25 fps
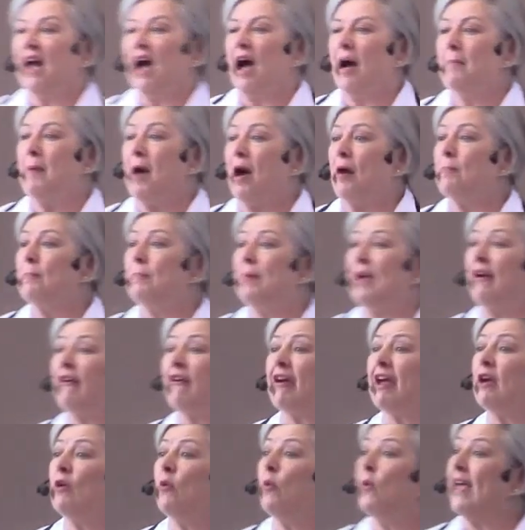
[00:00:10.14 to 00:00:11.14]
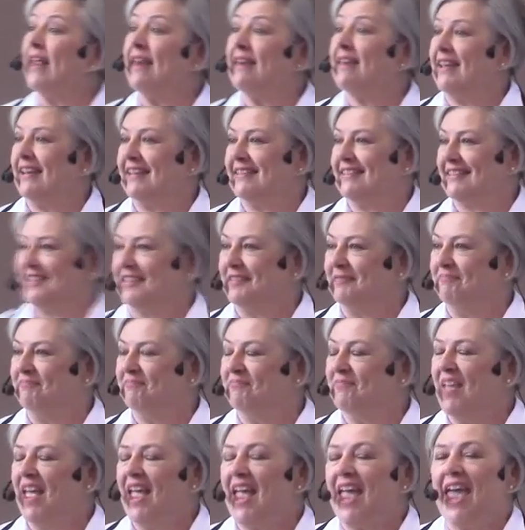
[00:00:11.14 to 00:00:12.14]
about bearing witness.
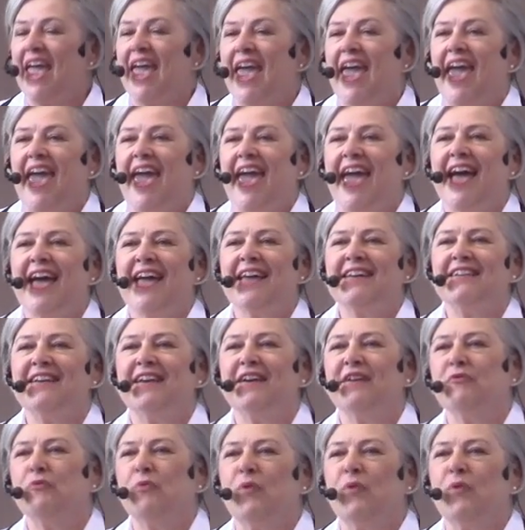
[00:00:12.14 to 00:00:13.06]
And